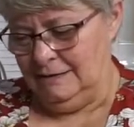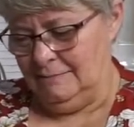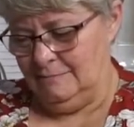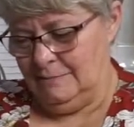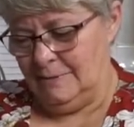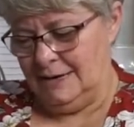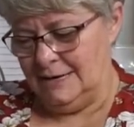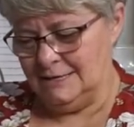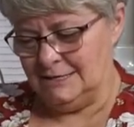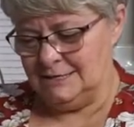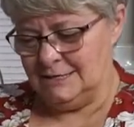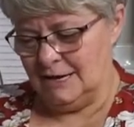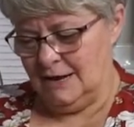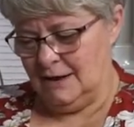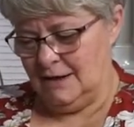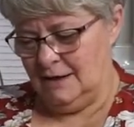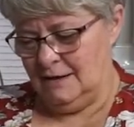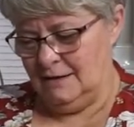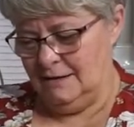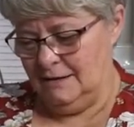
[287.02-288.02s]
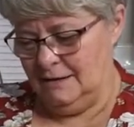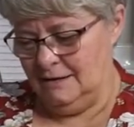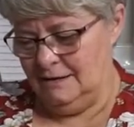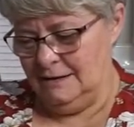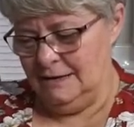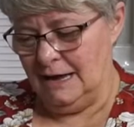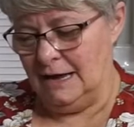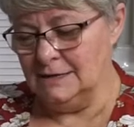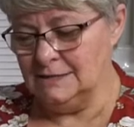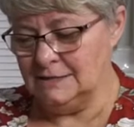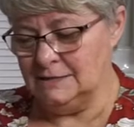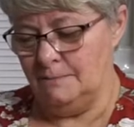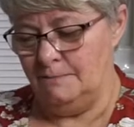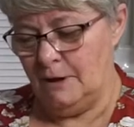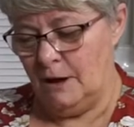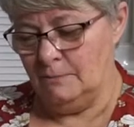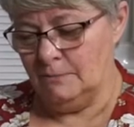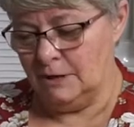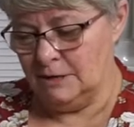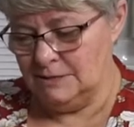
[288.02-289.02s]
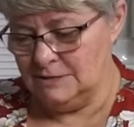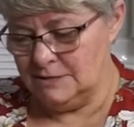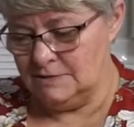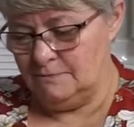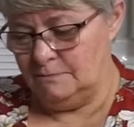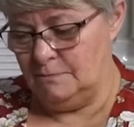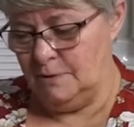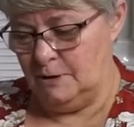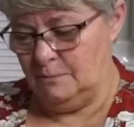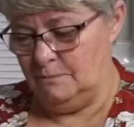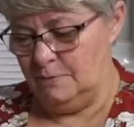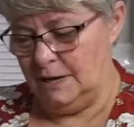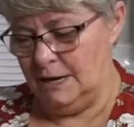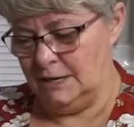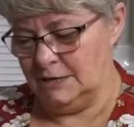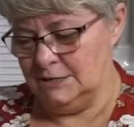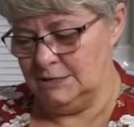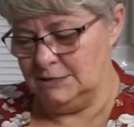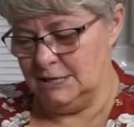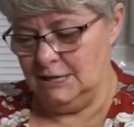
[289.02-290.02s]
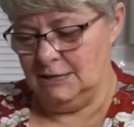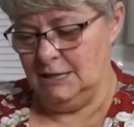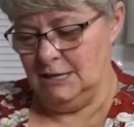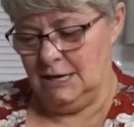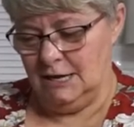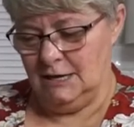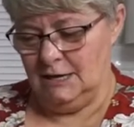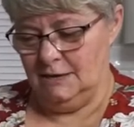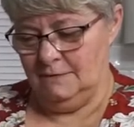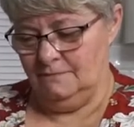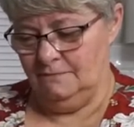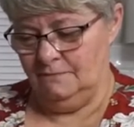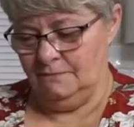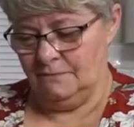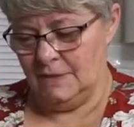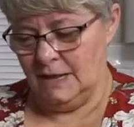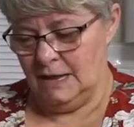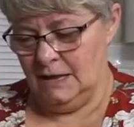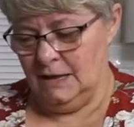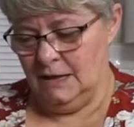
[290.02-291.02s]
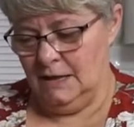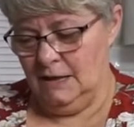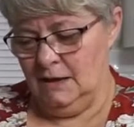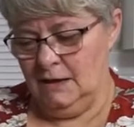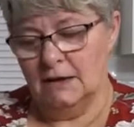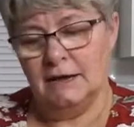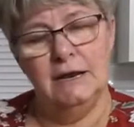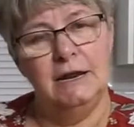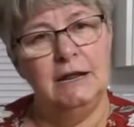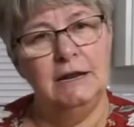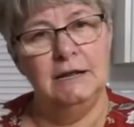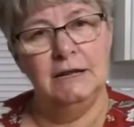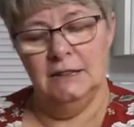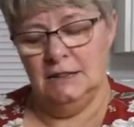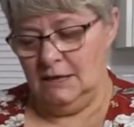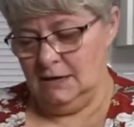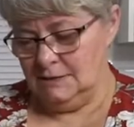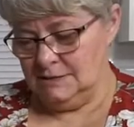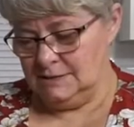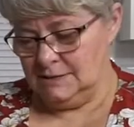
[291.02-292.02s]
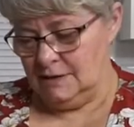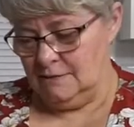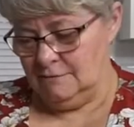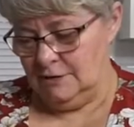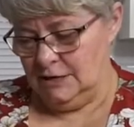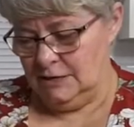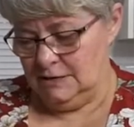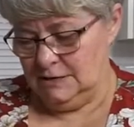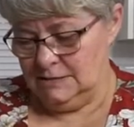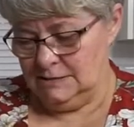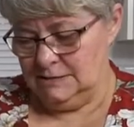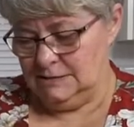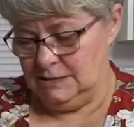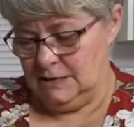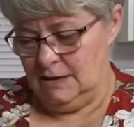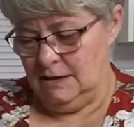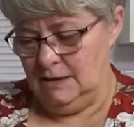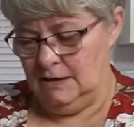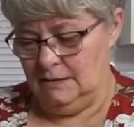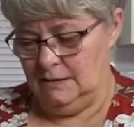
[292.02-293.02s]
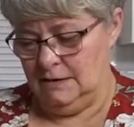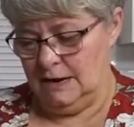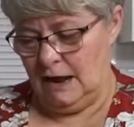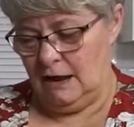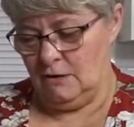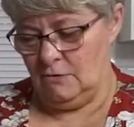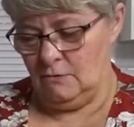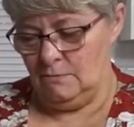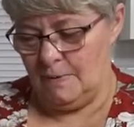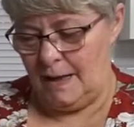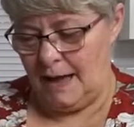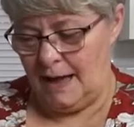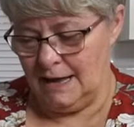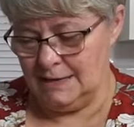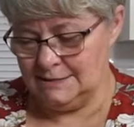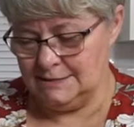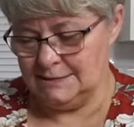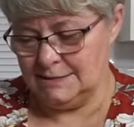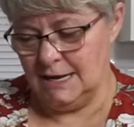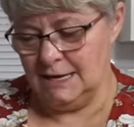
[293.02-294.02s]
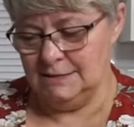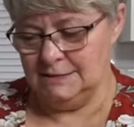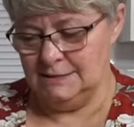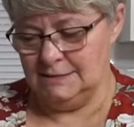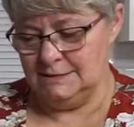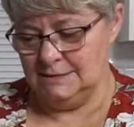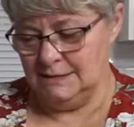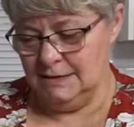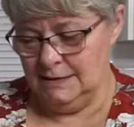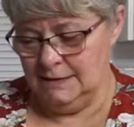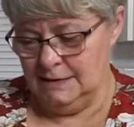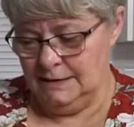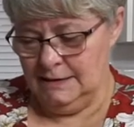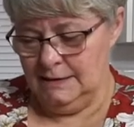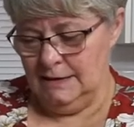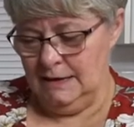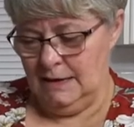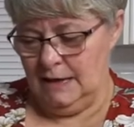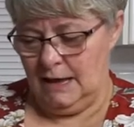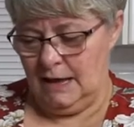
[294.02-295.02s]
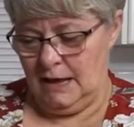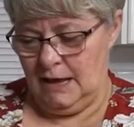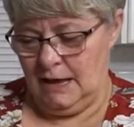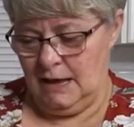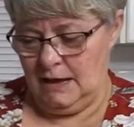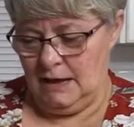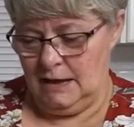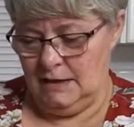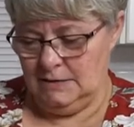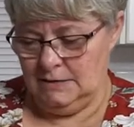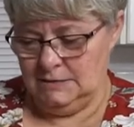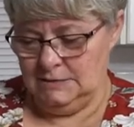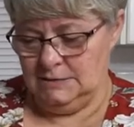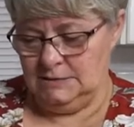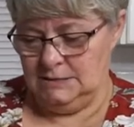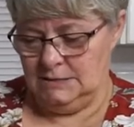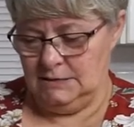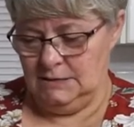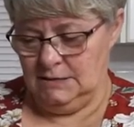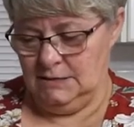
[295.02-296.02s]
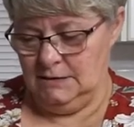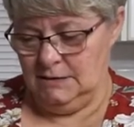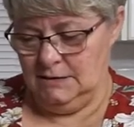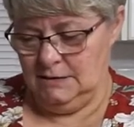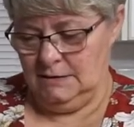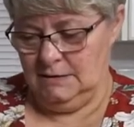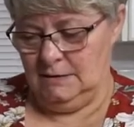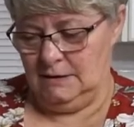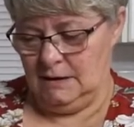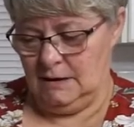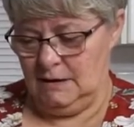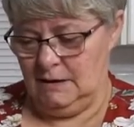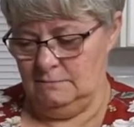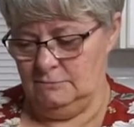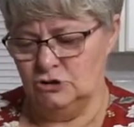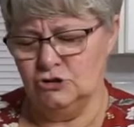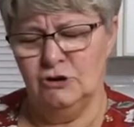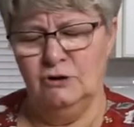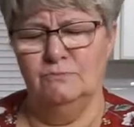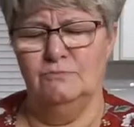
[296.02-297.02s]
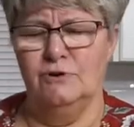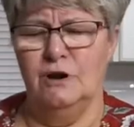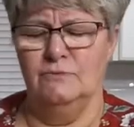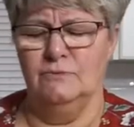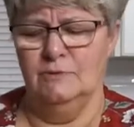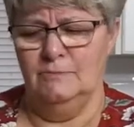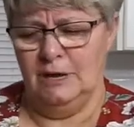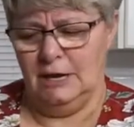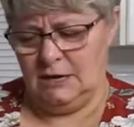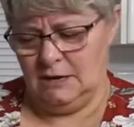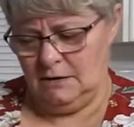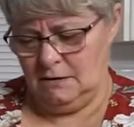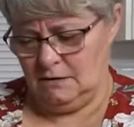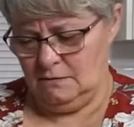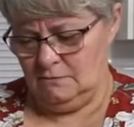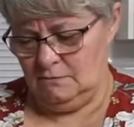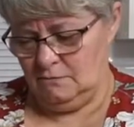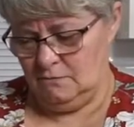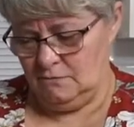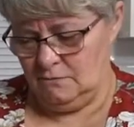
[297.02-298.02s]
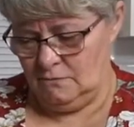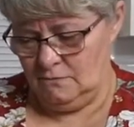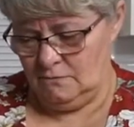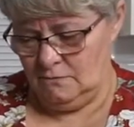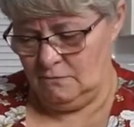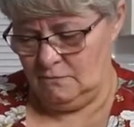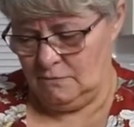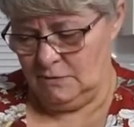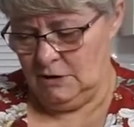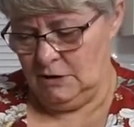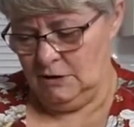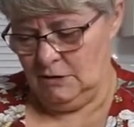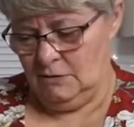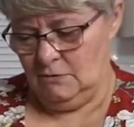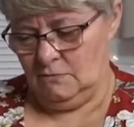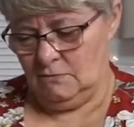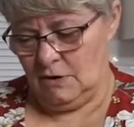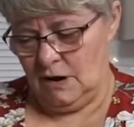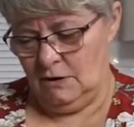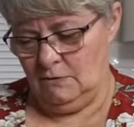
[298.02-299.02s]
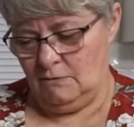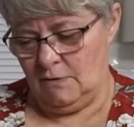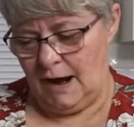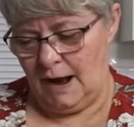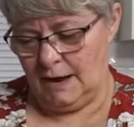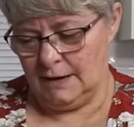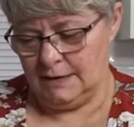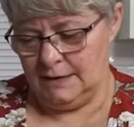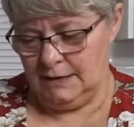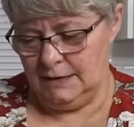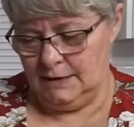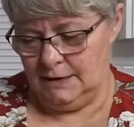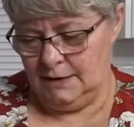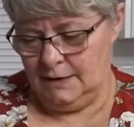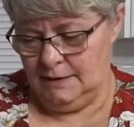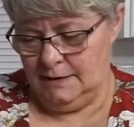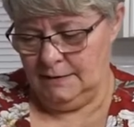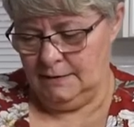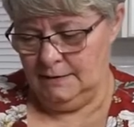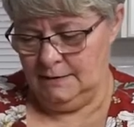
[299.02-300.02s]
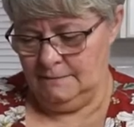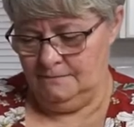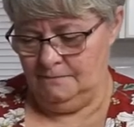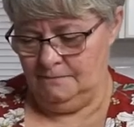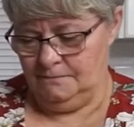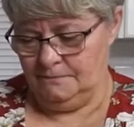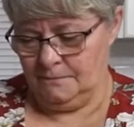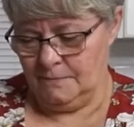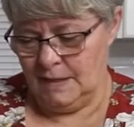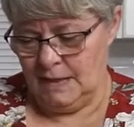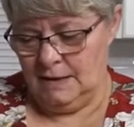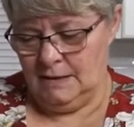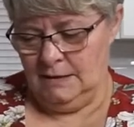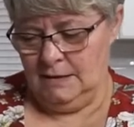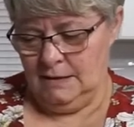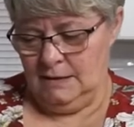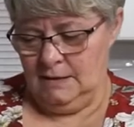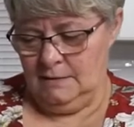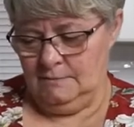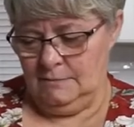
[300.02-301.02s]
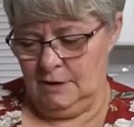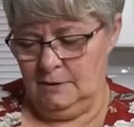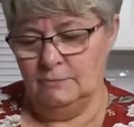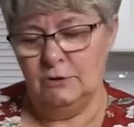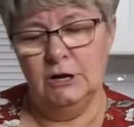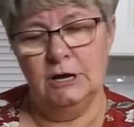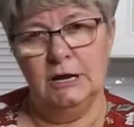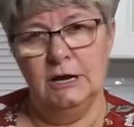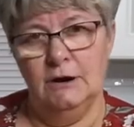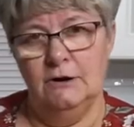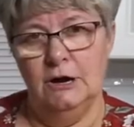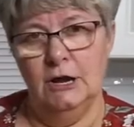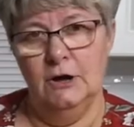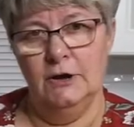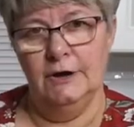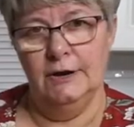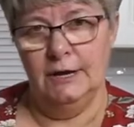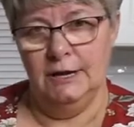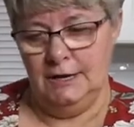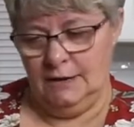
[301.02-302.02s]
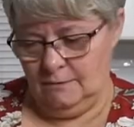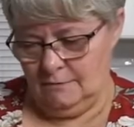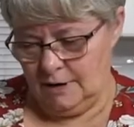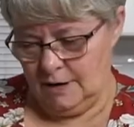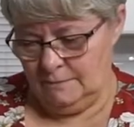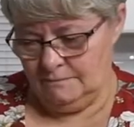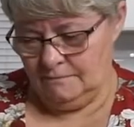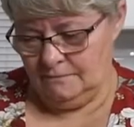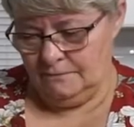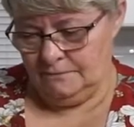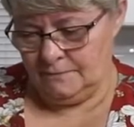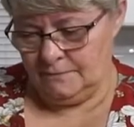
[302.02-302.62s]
But uh, yes, the pumpkins have been picked, and the Canadian Thanksgiving is now past us, and I'm sure I'm probably making a right racket here. but I'm going to carry on anyway.